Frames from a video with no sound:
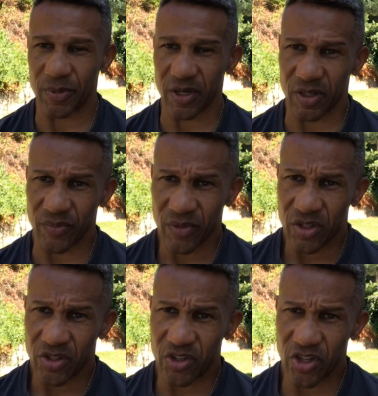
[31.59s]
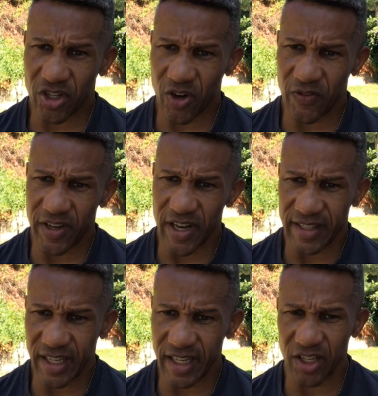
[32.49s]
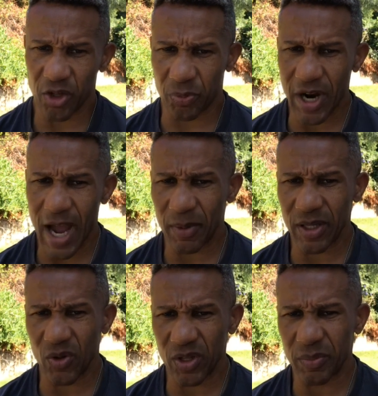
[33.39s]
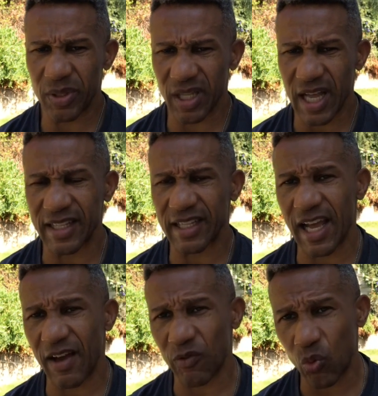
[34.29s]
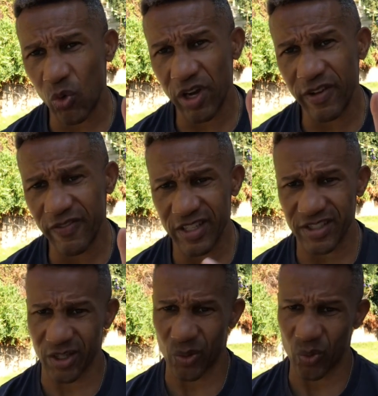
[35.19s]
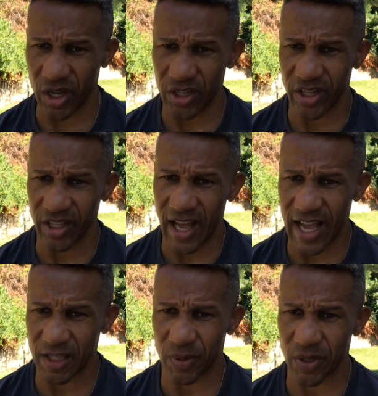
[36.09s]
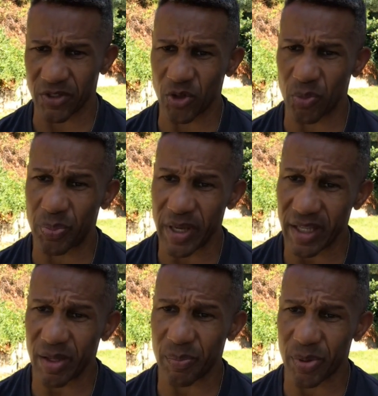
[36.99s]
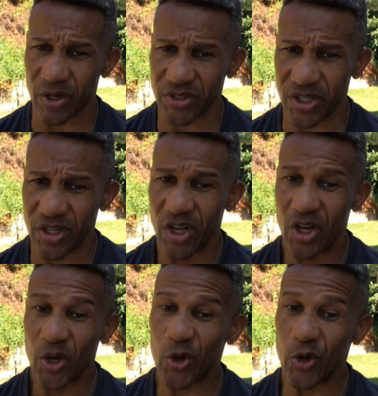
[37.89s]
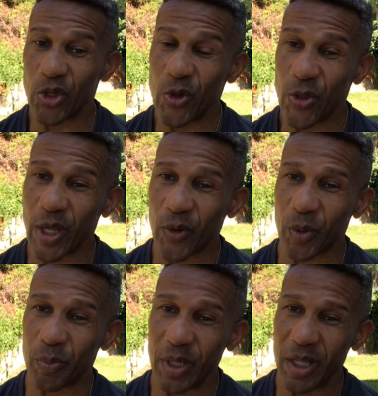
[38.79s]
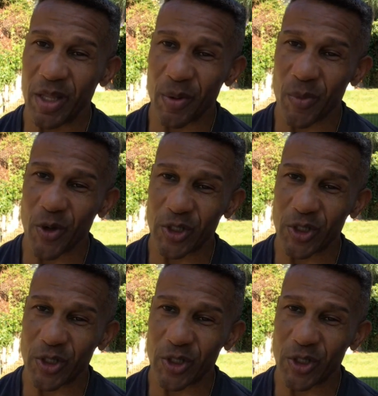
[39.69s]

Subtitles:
Due to COVID-19, you'll probably only be allowed to have one visitor while you're in the hospital, so pick the person who you think would be the most useful,